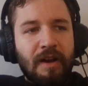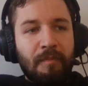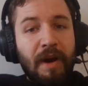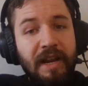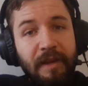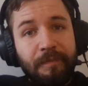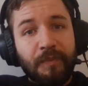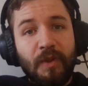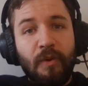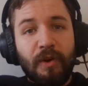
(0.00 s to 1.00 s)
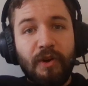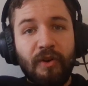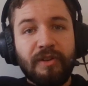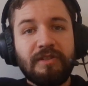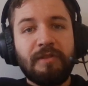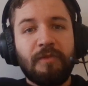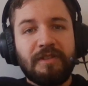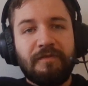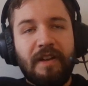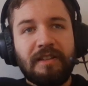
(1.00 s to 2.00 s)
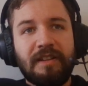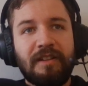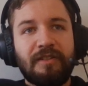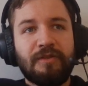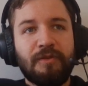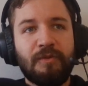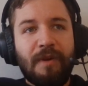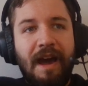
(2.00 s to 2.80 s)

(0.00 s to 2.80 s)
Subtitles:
money or currency was invented to